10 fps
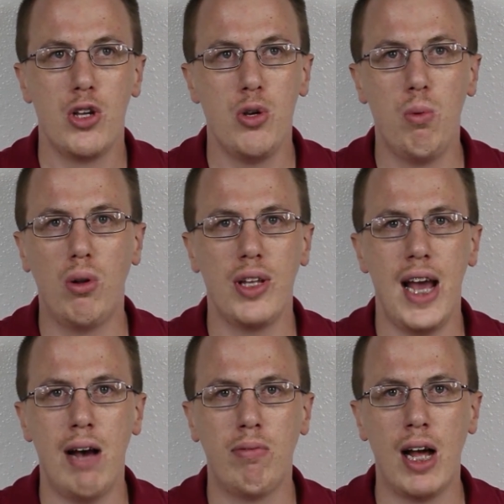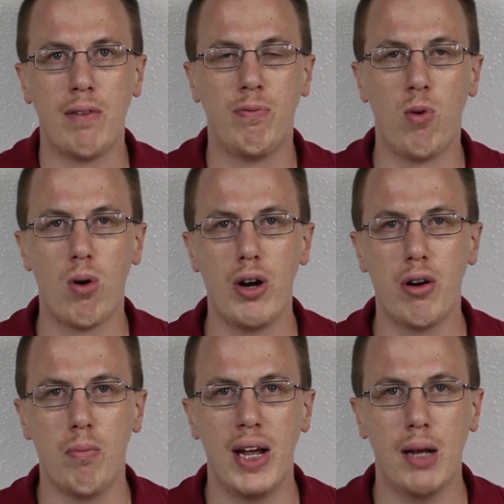you only have like
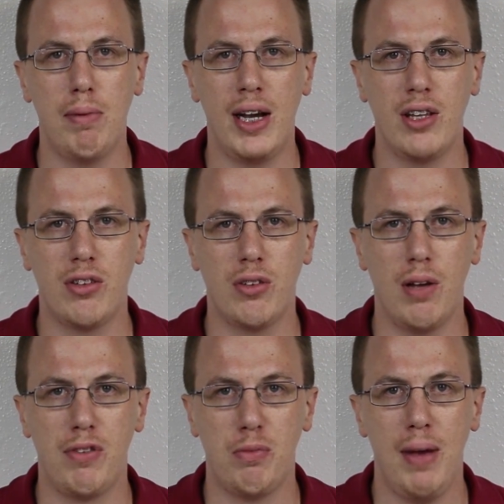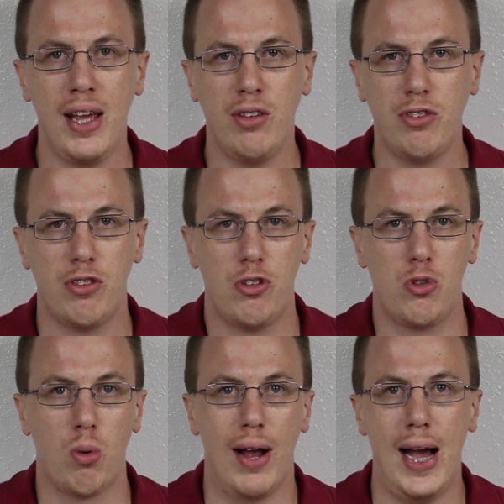400 megabytes of space to
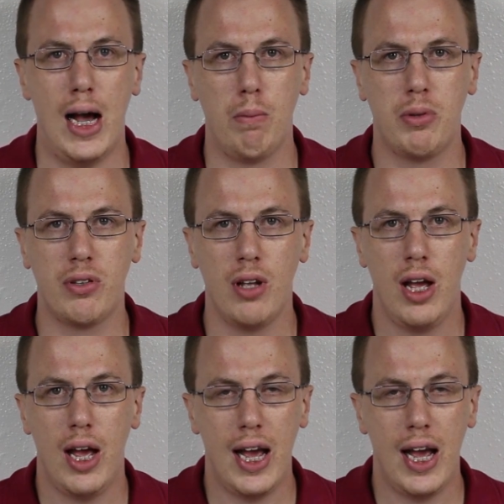store apps.